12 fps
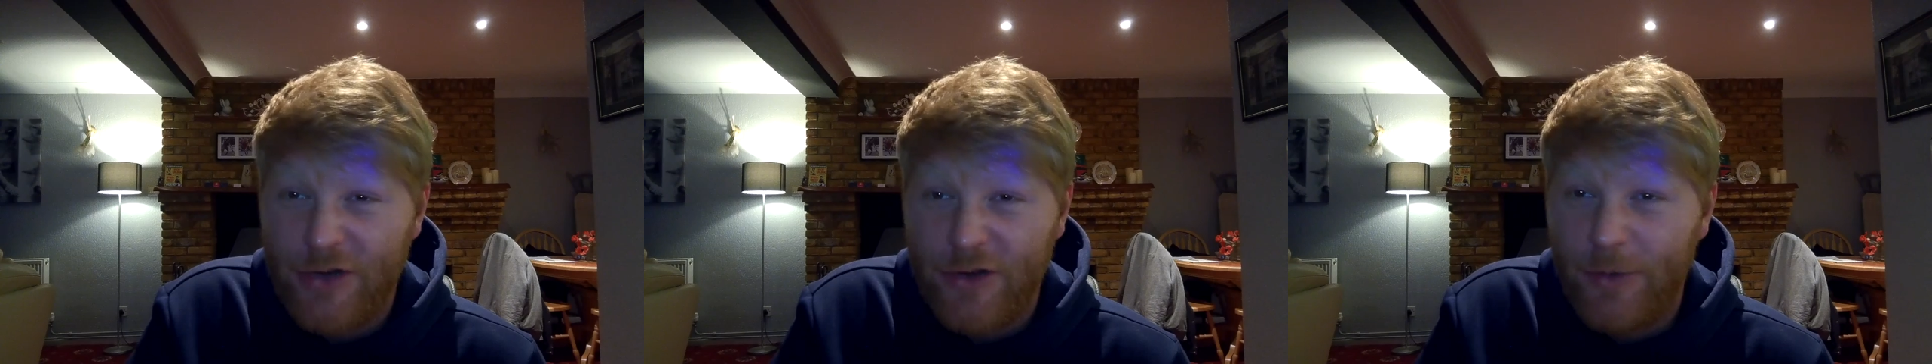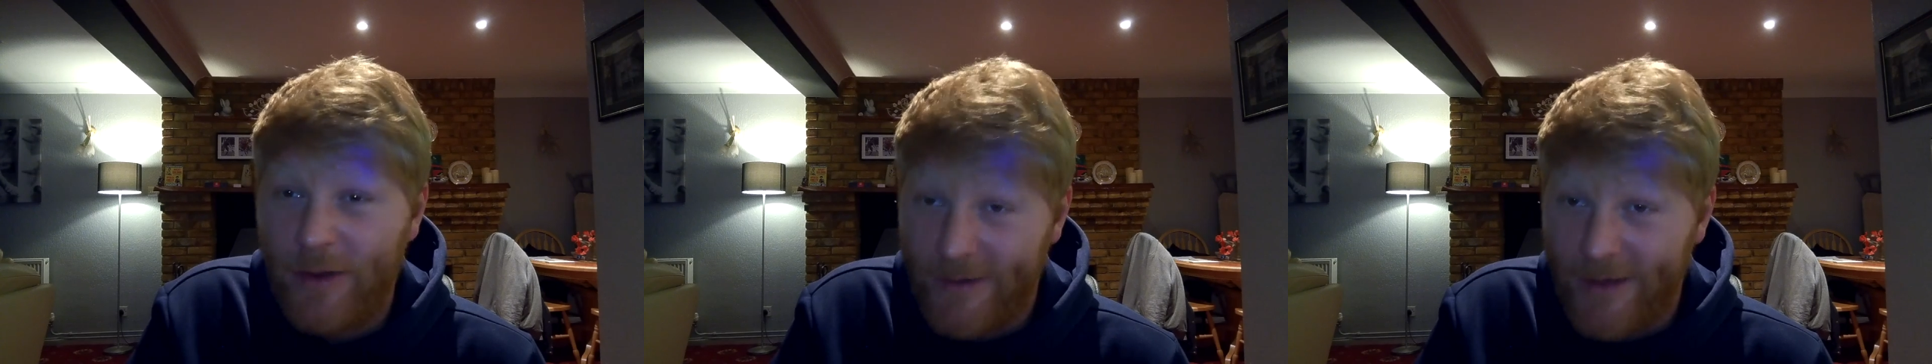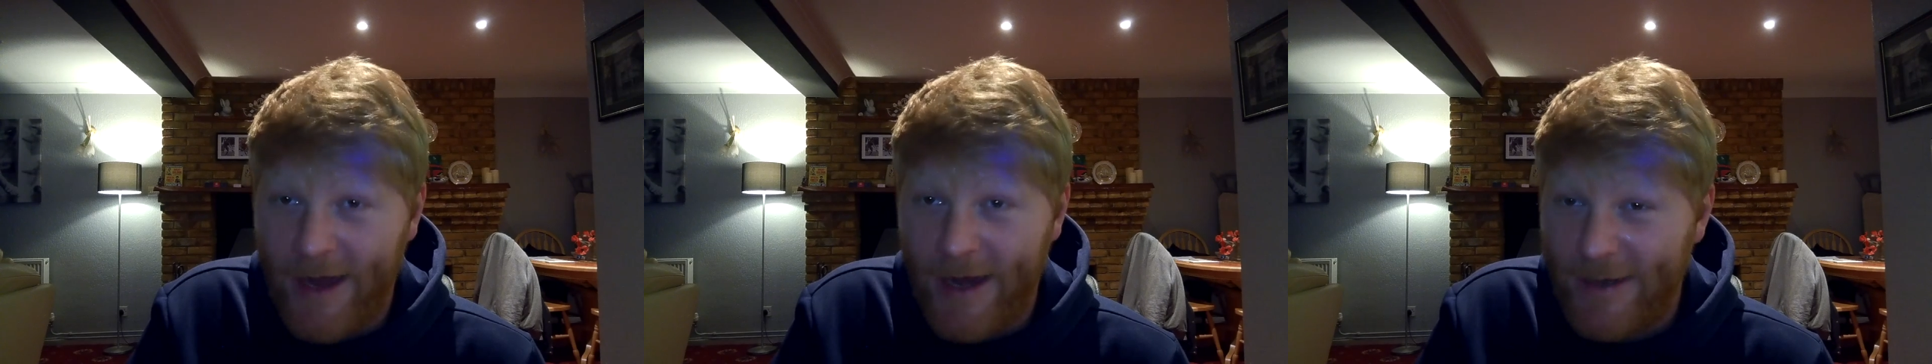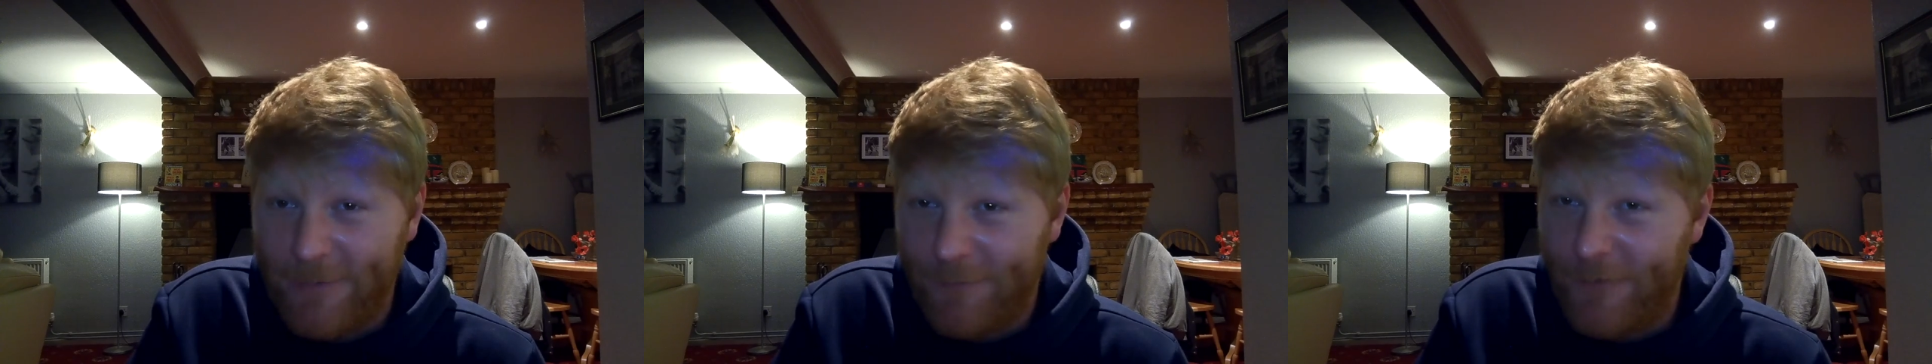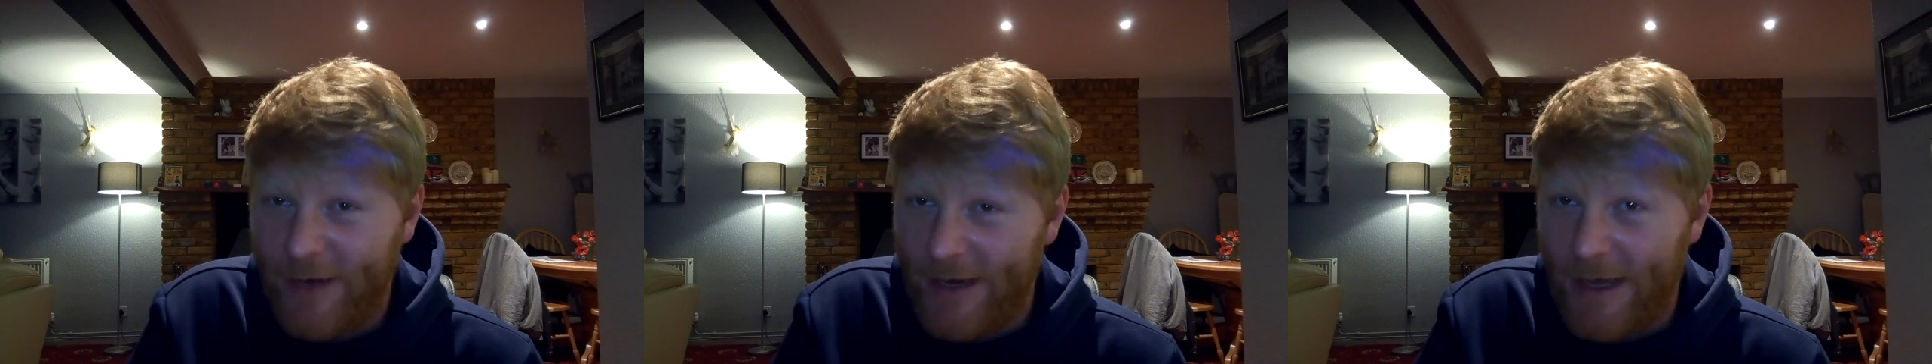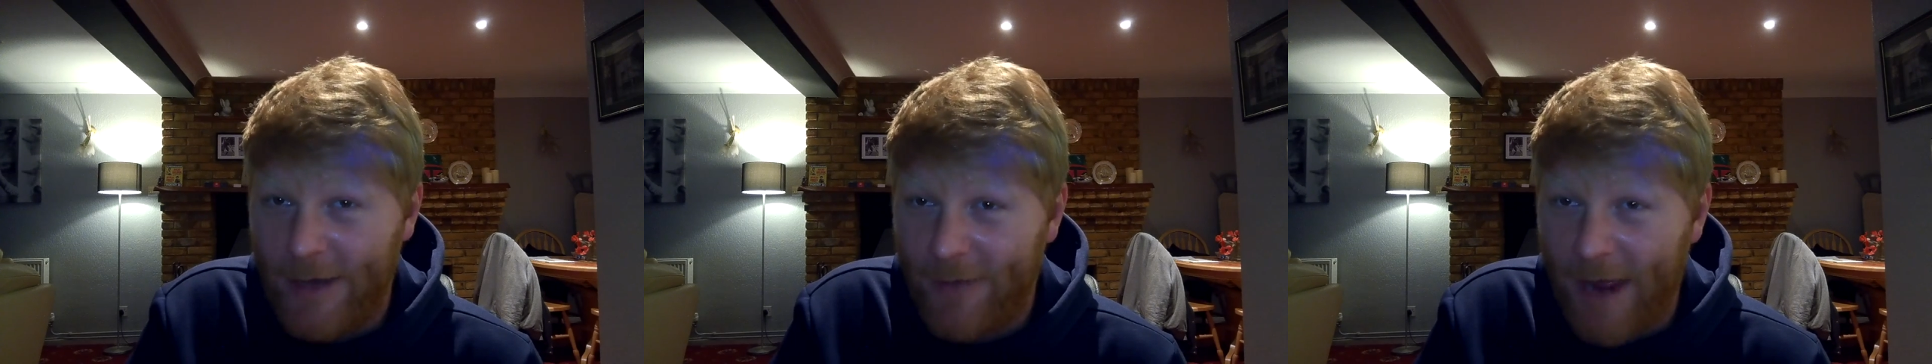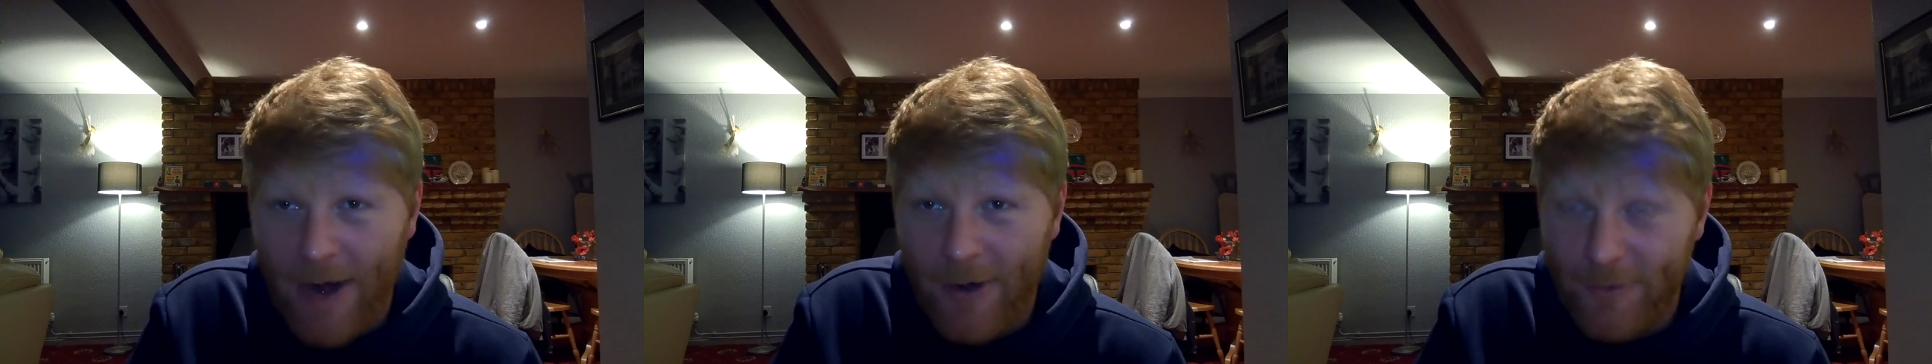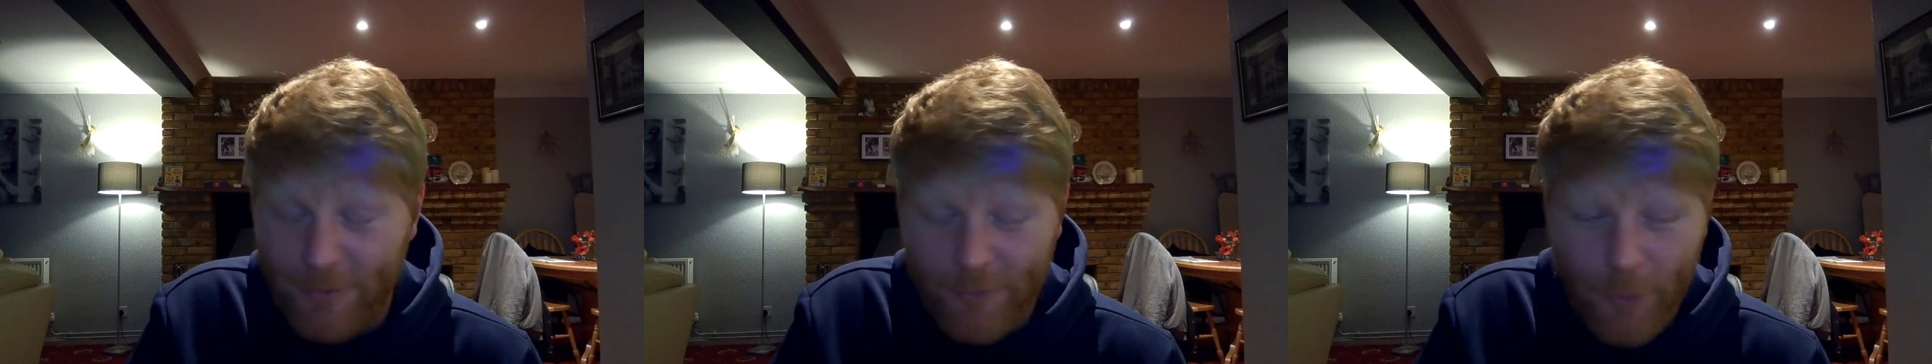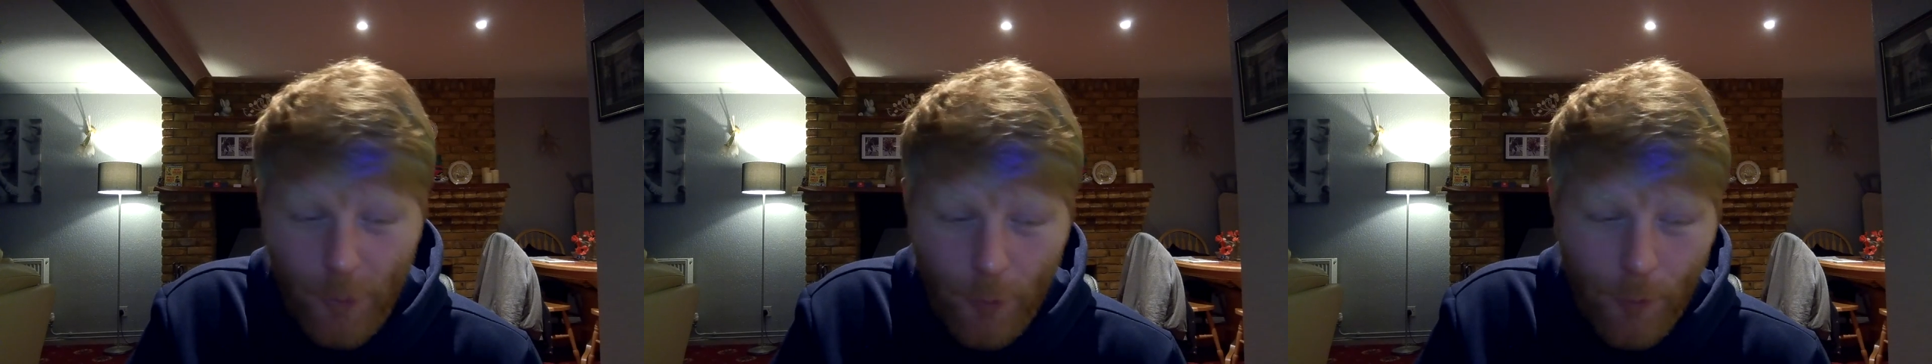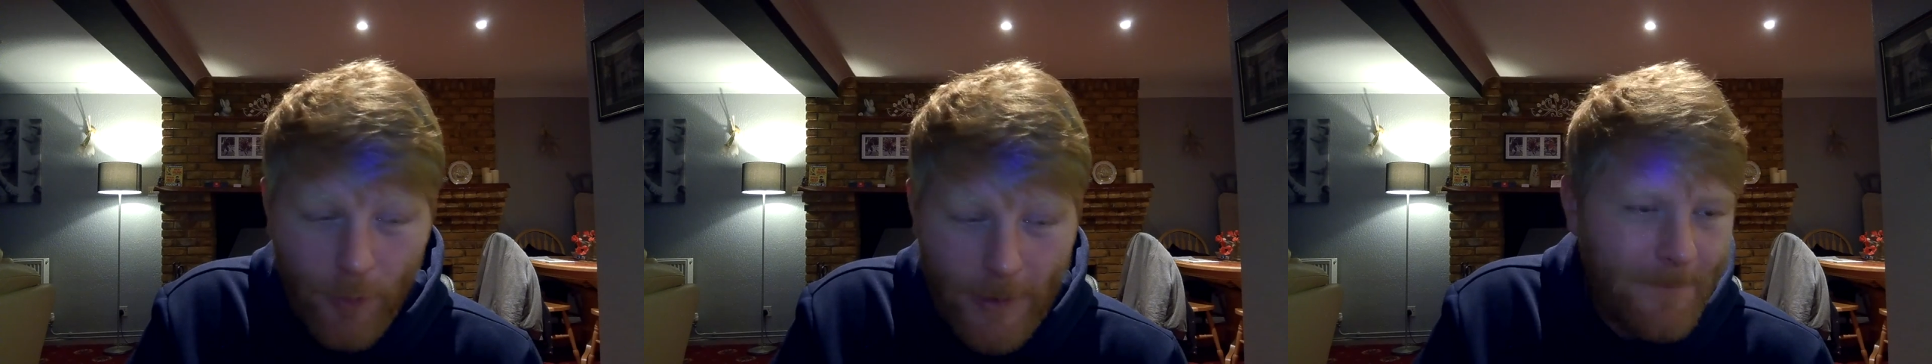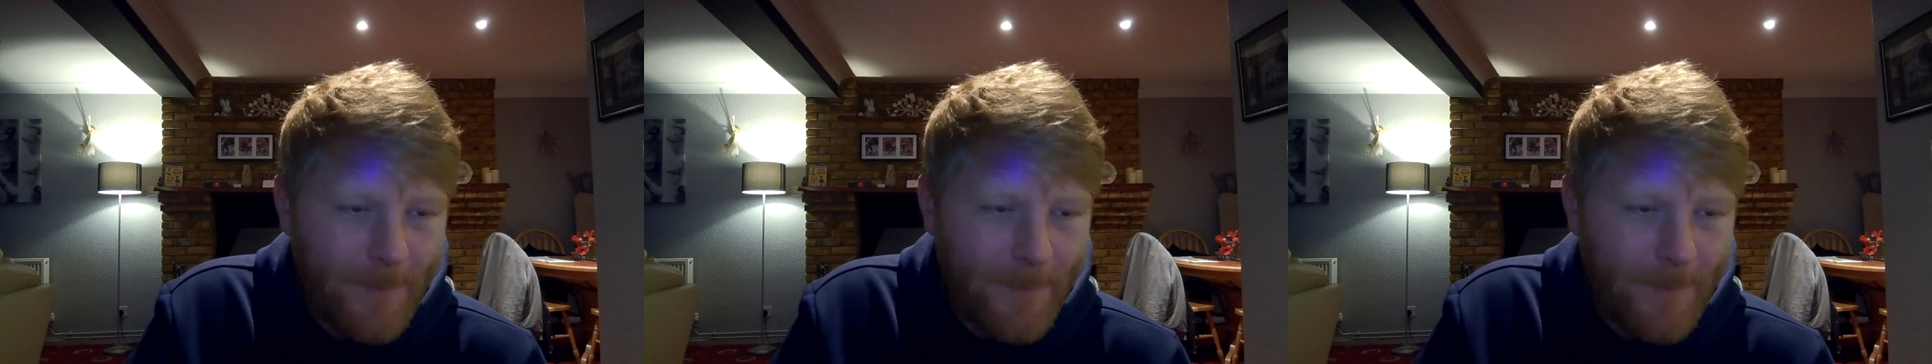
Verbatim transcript: doing that it didn't feel out of character at all